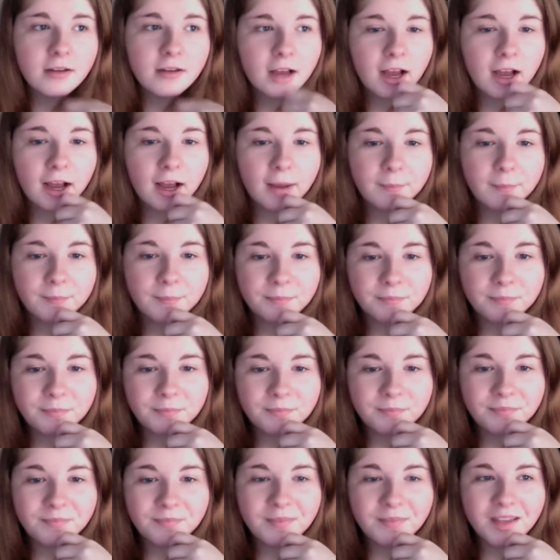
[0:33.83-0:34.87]

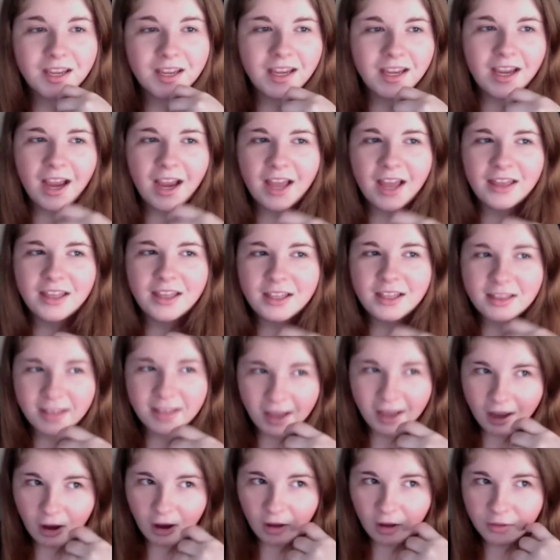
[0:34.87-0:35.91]
I think
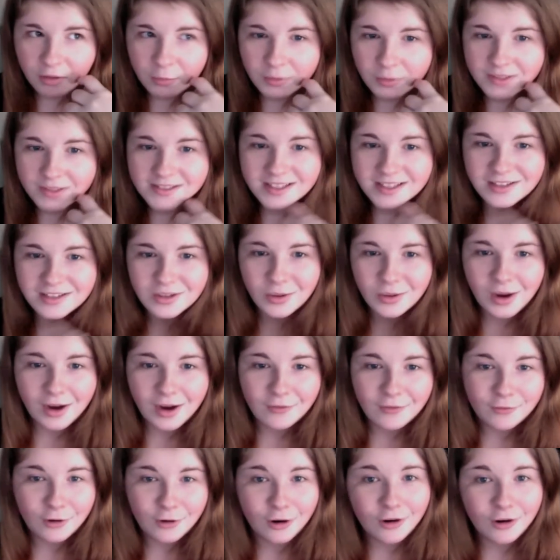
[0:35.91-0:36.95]
that all the ones that don't
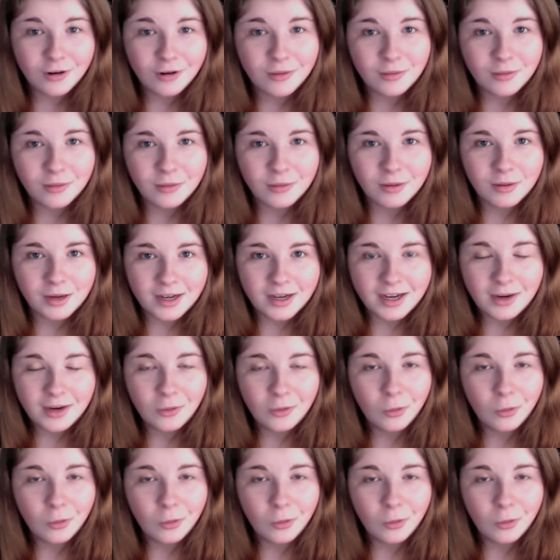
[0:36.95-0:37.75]
have Kurt in it,